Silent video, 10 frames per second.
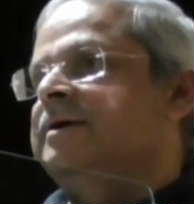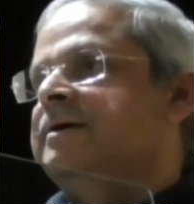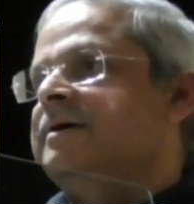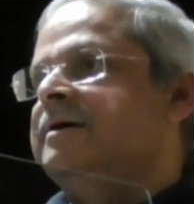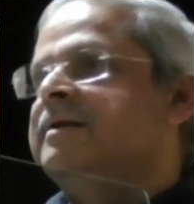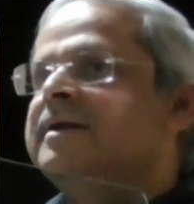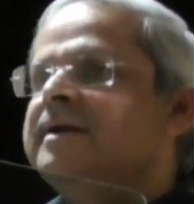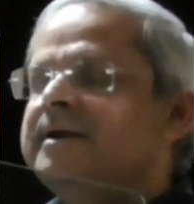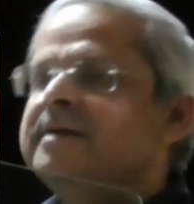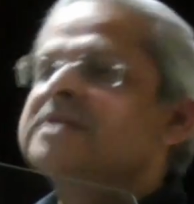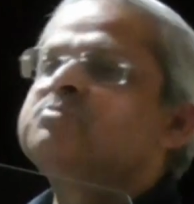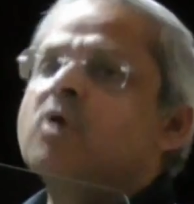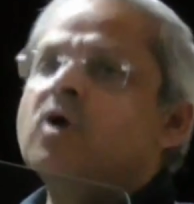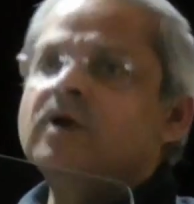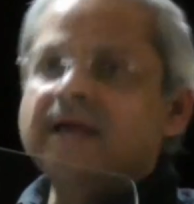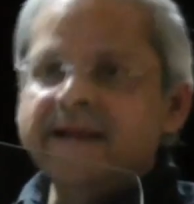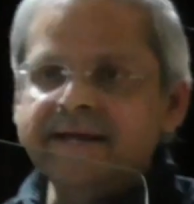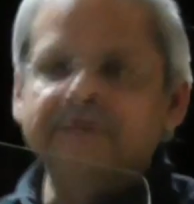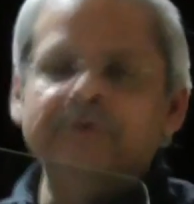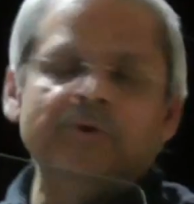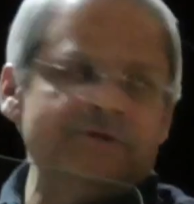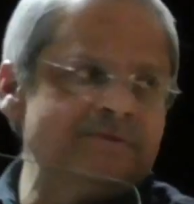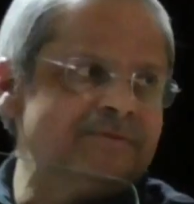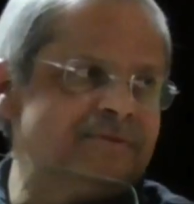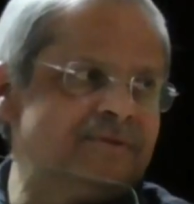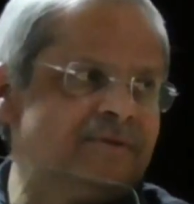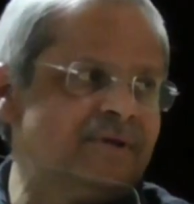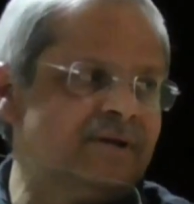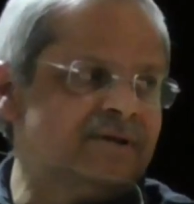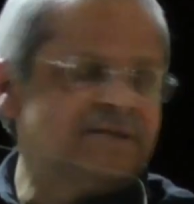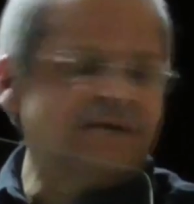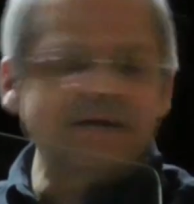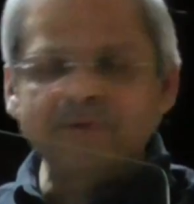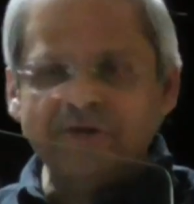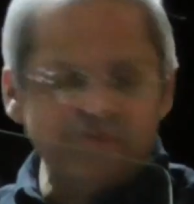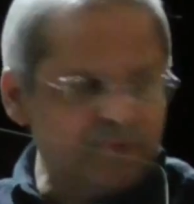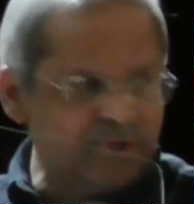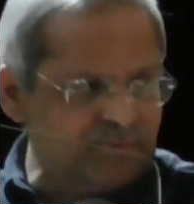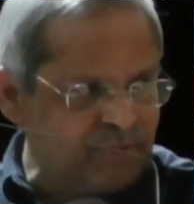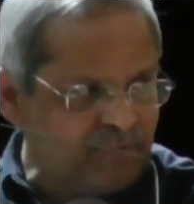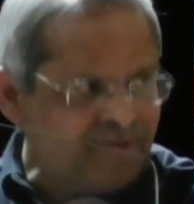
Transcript: narrating a small anecdote. Sri Ranga, if you permit me.